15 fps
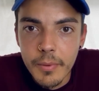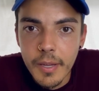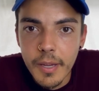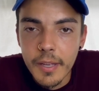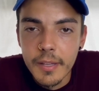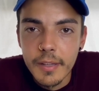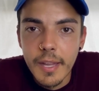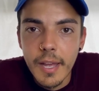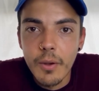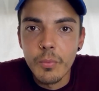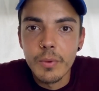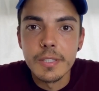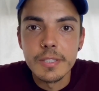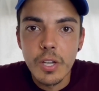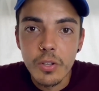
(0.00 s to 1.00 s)
and that
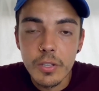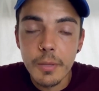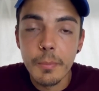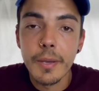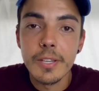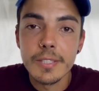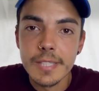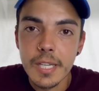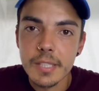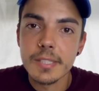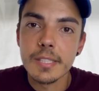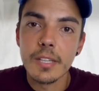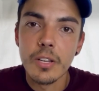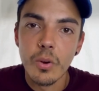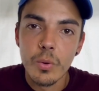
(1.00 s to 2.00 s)
was only because that's
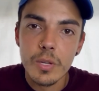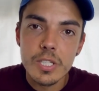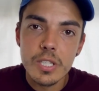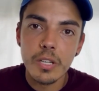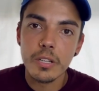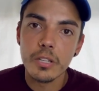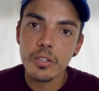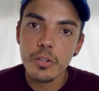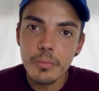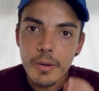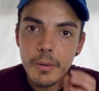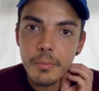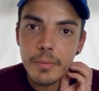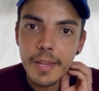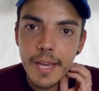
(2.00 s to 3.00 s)
the original aluminum
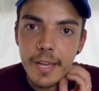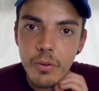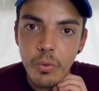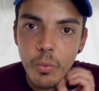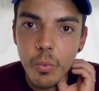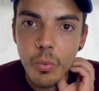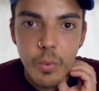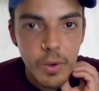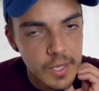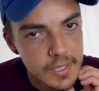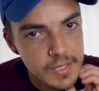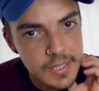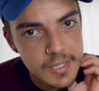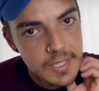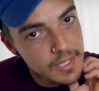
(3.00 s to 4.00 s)
that was